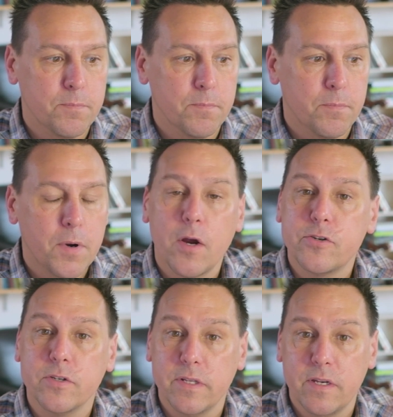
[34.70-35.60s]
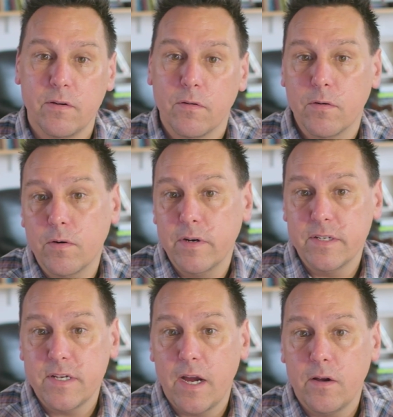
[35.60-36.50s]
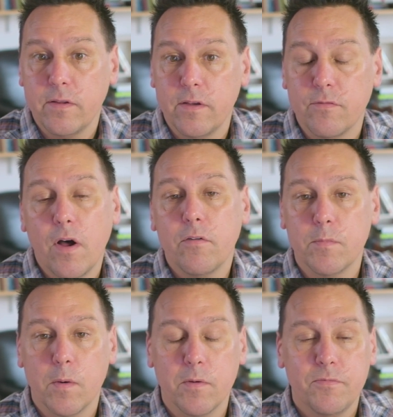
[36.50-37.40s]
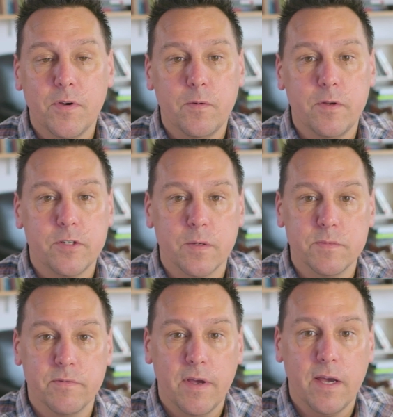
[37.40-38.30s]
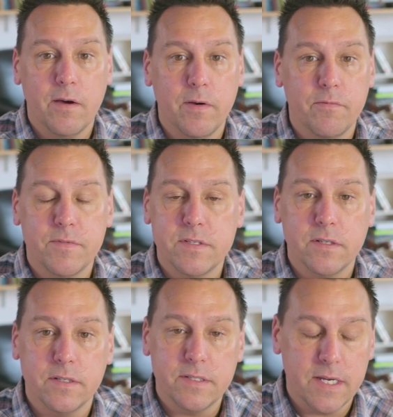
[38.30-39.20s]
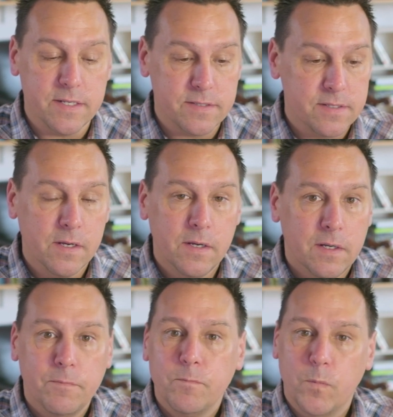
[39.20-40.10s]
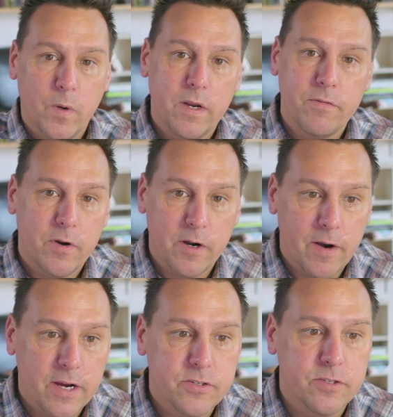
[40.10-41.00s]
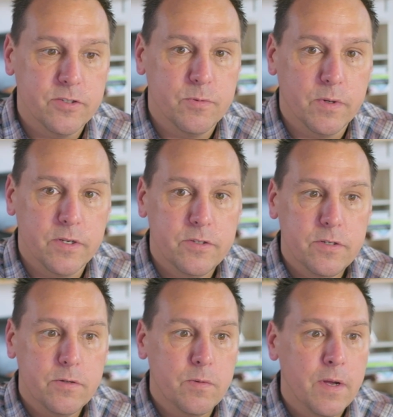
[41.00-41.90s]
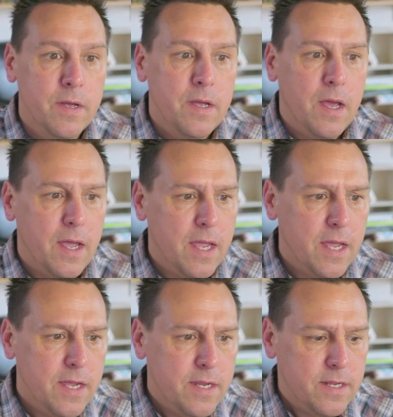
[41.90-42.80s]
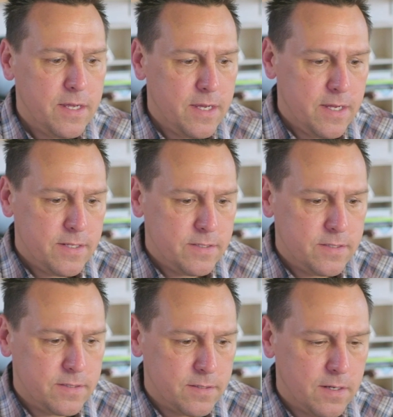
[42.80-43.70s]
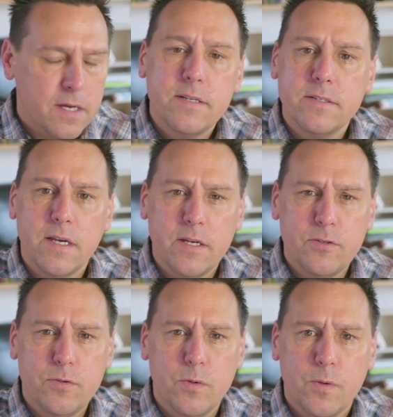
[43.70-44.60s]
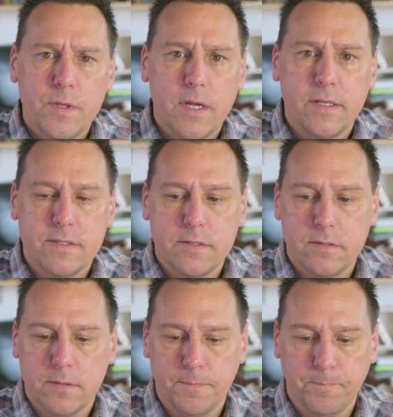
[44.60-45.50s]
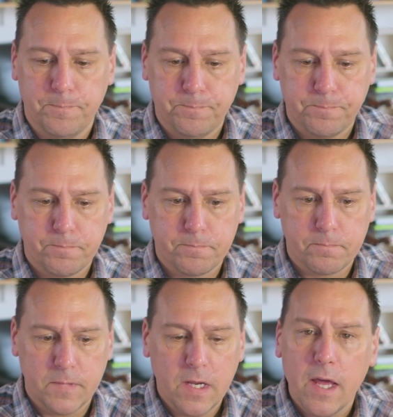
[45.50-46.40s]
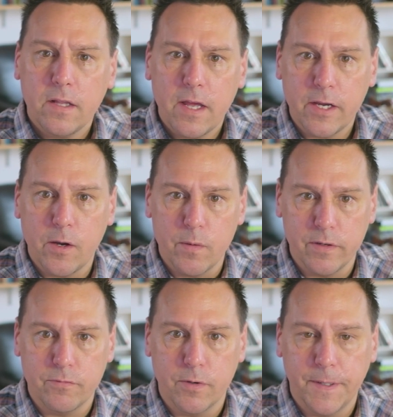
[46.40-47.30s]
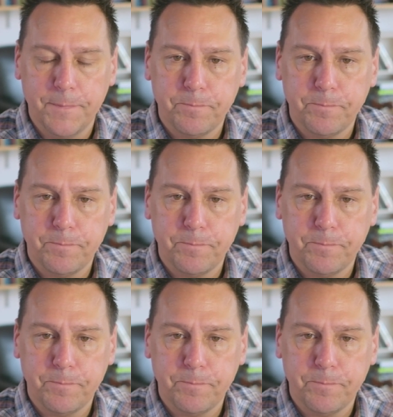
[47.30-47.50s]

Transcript: partially or entirely involve a mobile phone in terms of how it facilitates whatever interactions you want to do. And it's a design tool that's got a lot going for it.